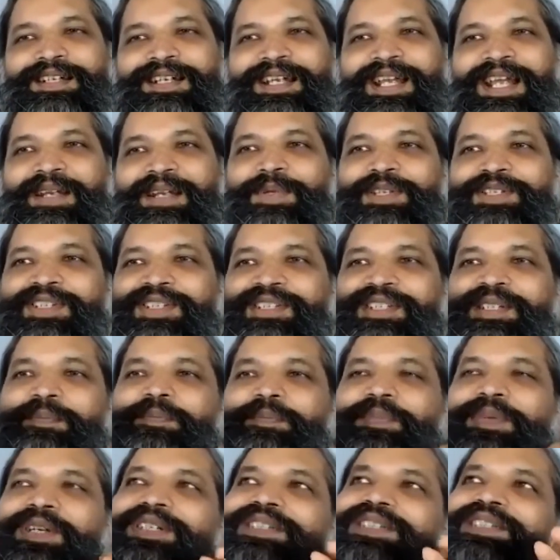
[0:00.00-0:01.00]
and which is the
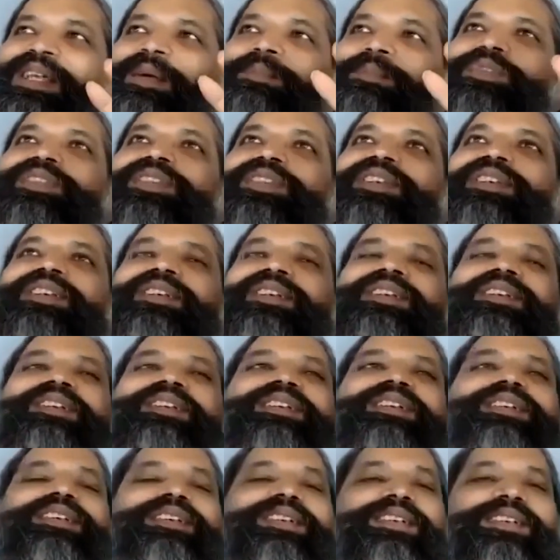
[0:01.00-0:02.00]
perception
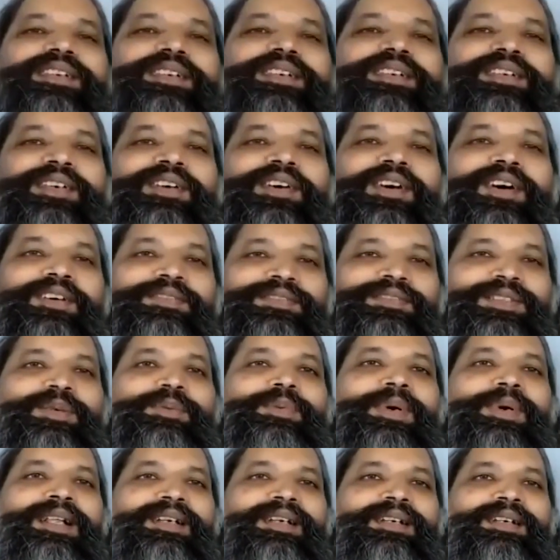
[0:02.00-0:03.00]
of the
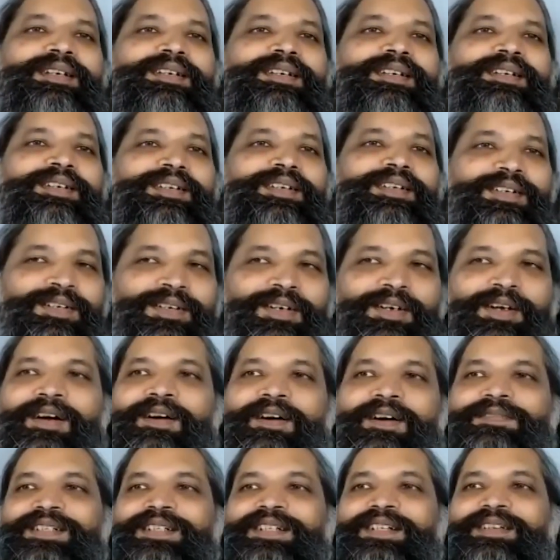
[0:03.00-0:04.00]
one,
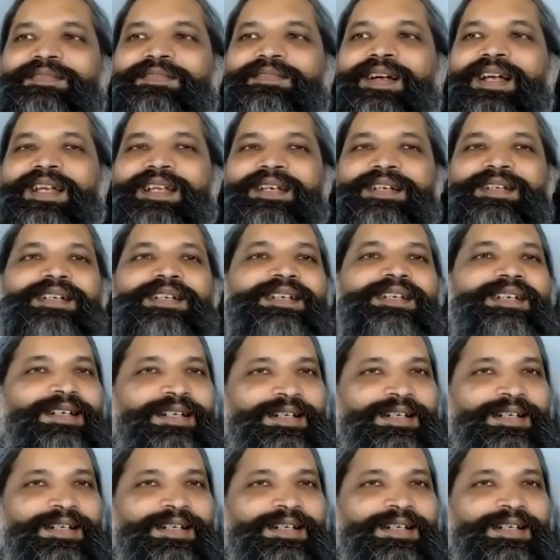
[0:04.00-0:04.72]
of the divine